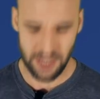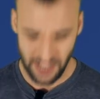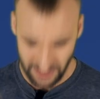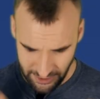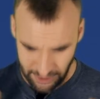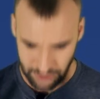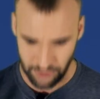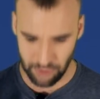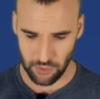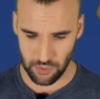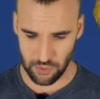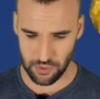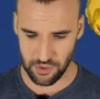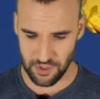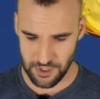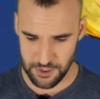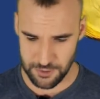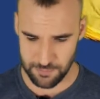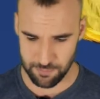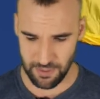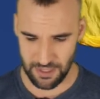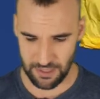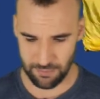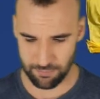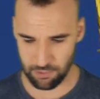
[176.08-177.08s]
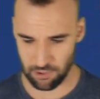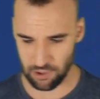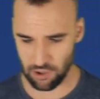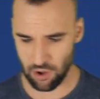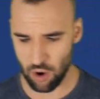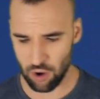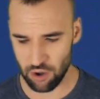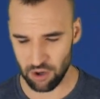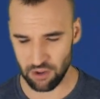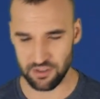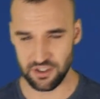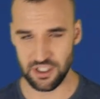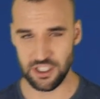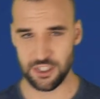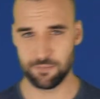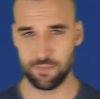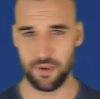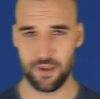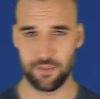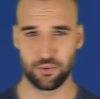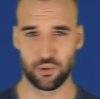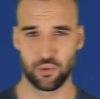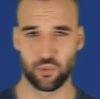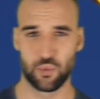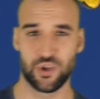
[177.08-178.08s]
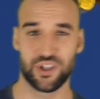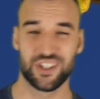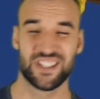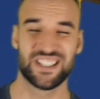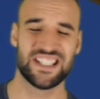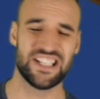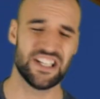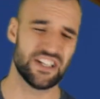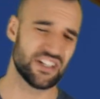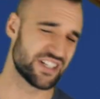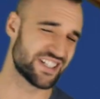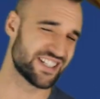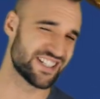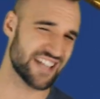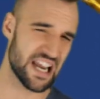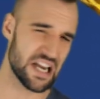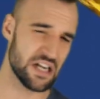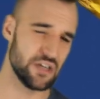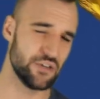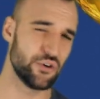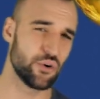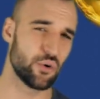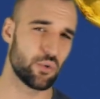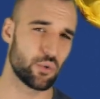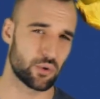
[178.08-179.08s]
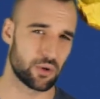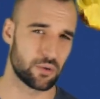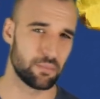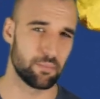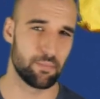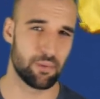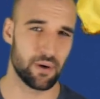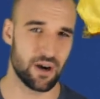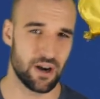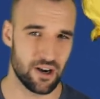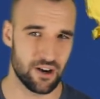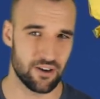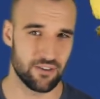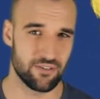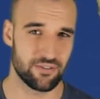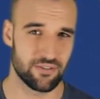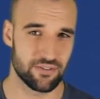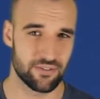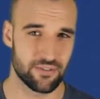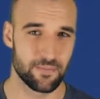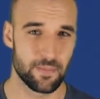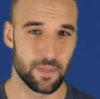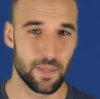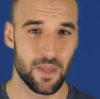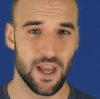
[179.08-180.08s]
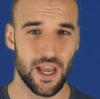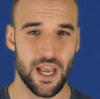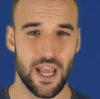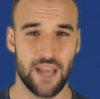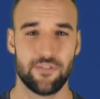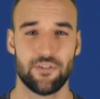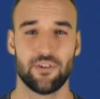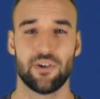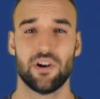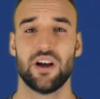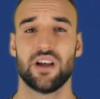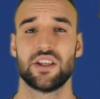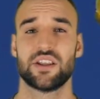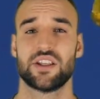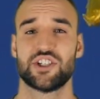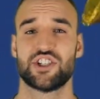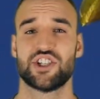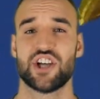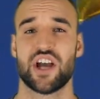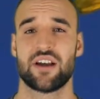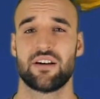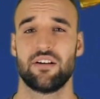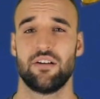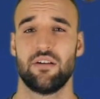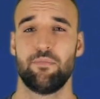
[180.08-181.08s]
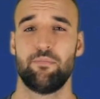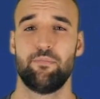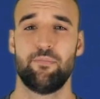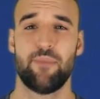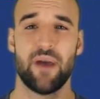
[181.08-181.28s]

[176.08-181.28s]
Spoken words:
Thank you to these people. All of these people were tier 10 or above. If you like the channel,